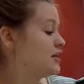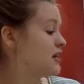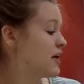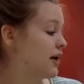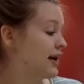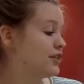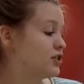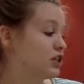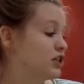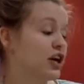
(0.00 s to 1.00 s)
So our
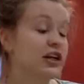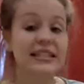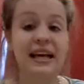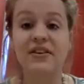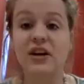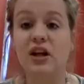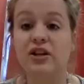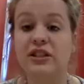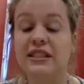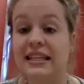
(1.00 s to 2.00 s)
answer is
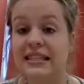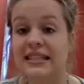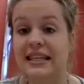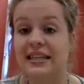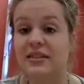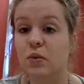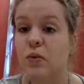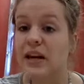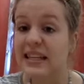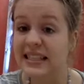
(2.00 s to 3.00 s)
$37.60.
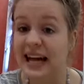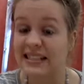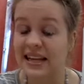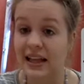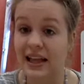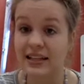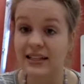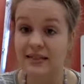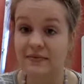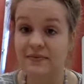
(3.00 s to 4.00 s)
What does that tell
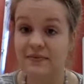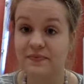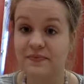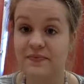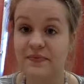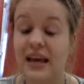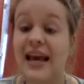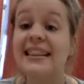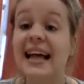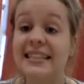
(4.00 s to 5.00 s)
us?
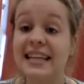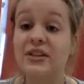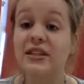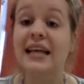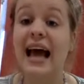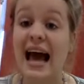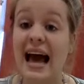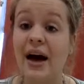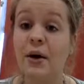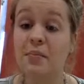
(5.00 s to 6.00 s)
That tells us
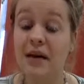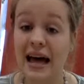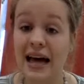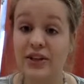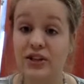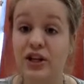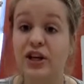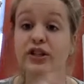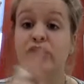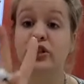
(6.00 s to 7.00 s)
how much
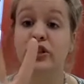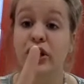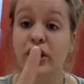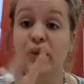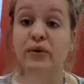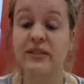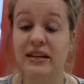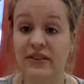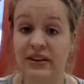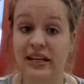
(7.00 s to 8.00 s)
2
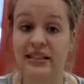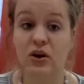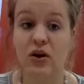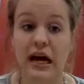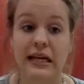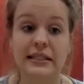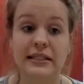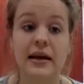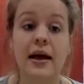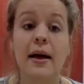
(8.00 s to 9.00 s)
DVDs cost.